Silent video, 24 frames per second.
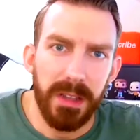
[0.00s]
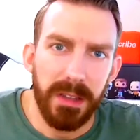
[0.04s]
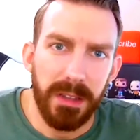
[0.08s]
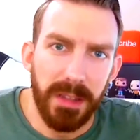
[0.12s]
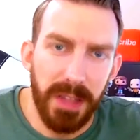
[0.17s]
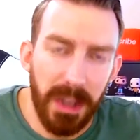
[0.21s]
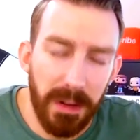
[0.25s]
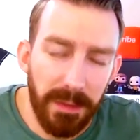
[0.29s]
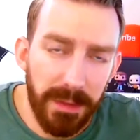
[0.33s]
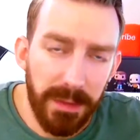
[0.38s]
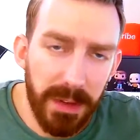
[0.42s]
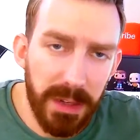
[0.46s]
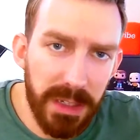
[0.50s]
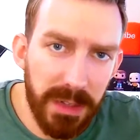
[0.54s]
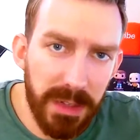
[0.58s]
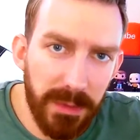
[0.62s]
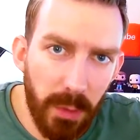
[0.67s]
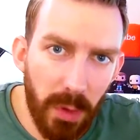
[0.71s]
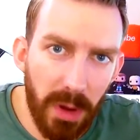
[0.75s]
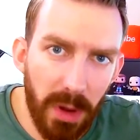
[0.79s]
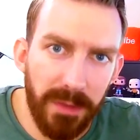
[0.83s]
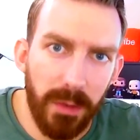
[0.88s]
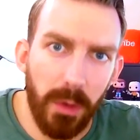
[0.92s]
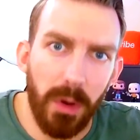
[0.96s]
Now, first of
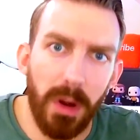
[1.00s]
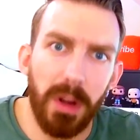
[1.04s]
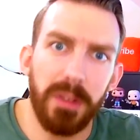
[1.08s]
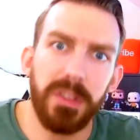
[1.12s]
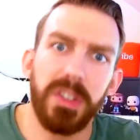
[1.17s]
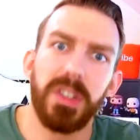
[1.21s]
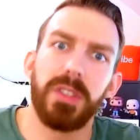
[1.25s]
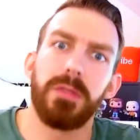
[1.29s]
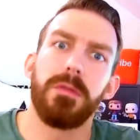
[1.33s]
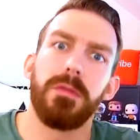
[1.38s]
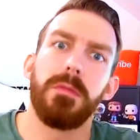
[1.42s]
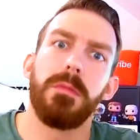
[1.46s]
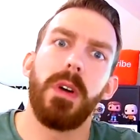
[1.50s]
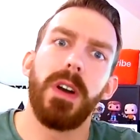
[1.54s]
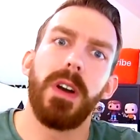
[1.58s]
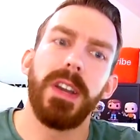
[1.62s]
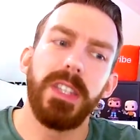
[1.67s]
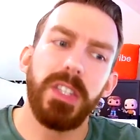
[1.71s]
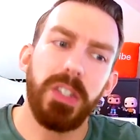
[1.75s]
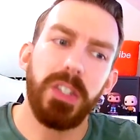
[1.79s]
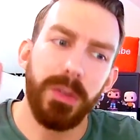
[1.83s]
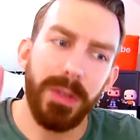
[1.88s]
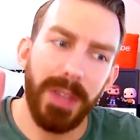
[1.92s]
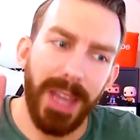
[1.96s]
all, I thought I'd just
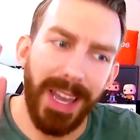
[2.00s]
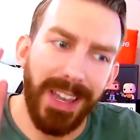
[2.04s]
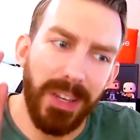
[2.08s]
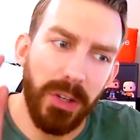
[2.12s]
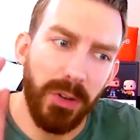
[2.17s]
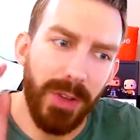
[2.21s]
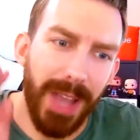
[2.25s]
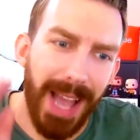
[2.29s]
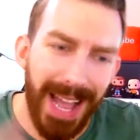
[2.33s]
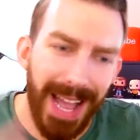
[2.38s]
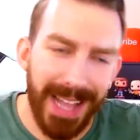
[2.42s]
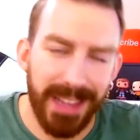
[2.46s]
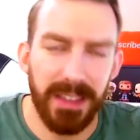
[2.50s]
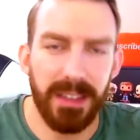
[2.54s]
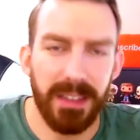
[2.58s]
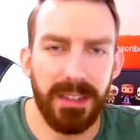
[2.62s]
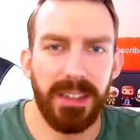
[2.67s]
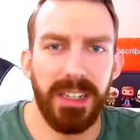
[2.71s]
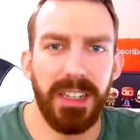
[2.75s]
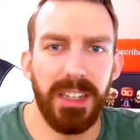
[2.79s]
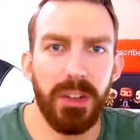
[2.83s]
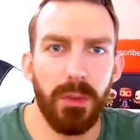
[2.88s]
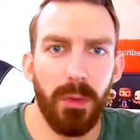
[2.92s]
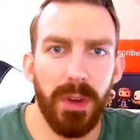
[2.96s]
remind you, in case you hadn't
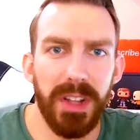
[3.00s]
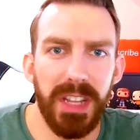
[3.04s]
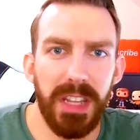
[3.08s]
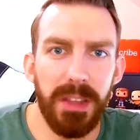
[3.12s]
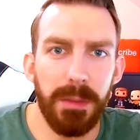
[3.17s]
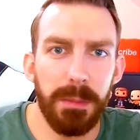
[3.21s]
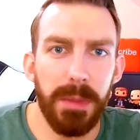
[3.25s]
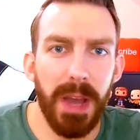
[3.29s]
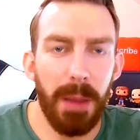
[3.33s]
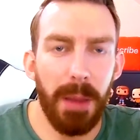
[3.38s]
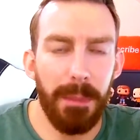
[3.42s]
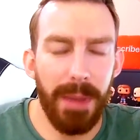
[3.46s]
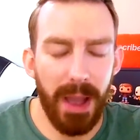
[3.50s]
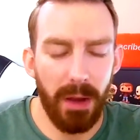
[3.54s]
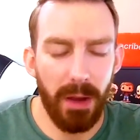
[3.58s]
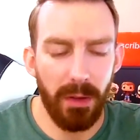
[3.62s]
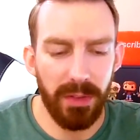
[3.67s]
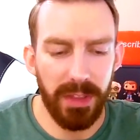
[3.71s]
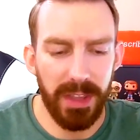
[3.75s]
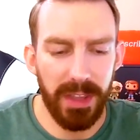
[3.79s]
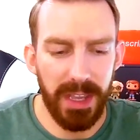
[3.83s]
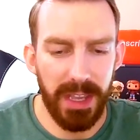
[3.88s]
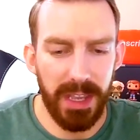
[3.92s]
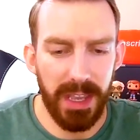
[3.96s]
seen already,
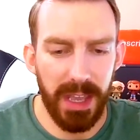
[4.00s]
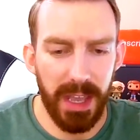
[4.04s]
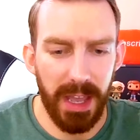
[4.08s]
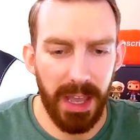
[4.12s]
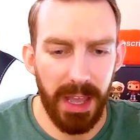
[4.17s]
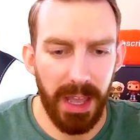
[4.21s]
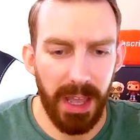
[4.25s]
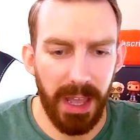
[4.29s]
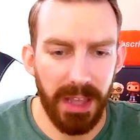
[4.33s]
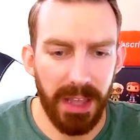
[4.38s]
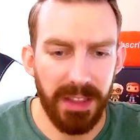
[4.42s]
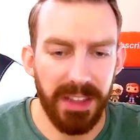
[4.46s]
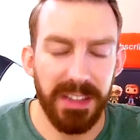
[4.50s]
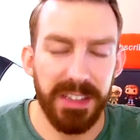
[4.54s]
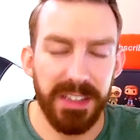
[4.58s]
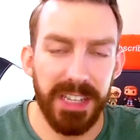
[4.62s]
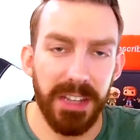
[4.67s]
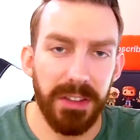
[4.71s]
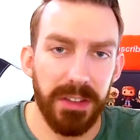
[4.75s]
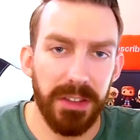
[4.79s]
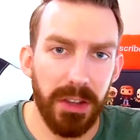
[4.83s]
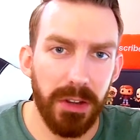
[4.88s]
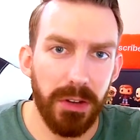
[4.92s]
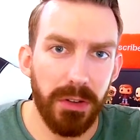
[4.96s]
about the
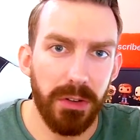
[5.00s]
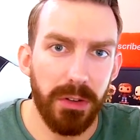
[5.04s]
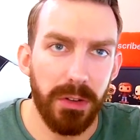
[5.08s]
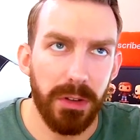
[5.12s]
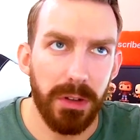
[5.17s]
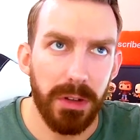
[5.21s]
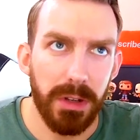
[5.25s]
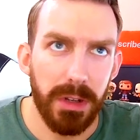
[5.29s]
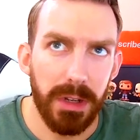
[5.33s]
Nintendo Mini